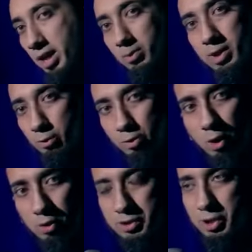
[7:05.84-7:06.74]
there, when
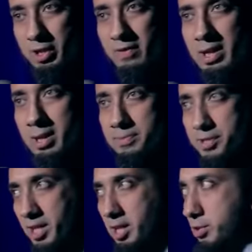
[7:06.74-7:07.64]
roads are developed,
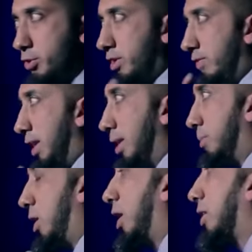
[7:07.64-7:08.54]
cities are developed,